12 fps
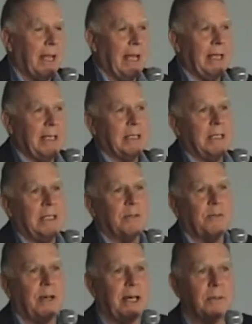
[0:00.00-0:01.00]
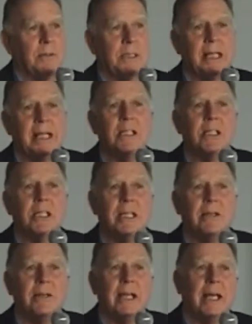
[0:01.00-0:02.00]
and his father was an
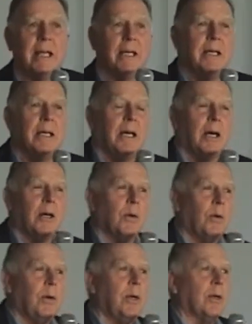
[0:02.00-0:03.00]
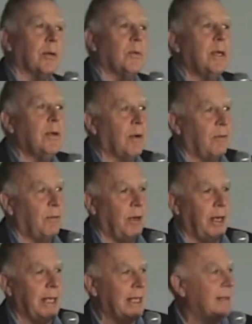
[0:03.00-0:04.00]
engineer and had a, an oil
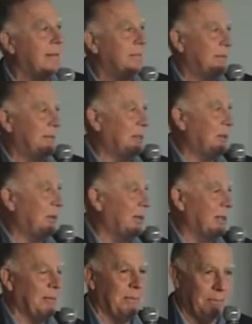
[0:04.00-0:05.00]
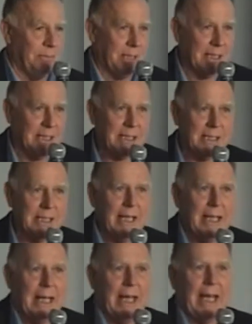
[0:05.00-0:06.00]
re-refining, we call it, business,
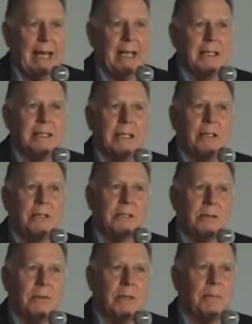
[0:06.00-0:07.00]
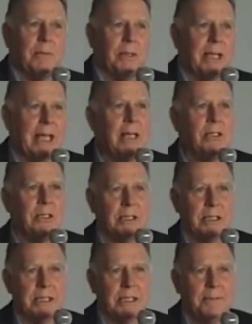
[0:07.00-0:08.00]
and he used to rebuild
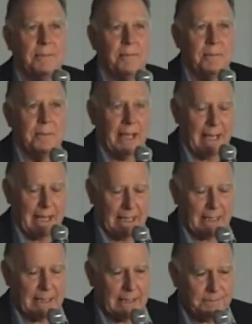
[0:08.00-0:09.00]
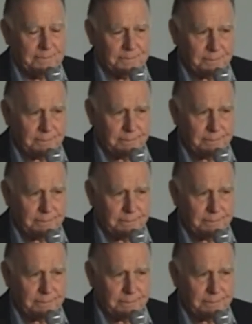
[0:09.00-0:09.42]
engines. And um,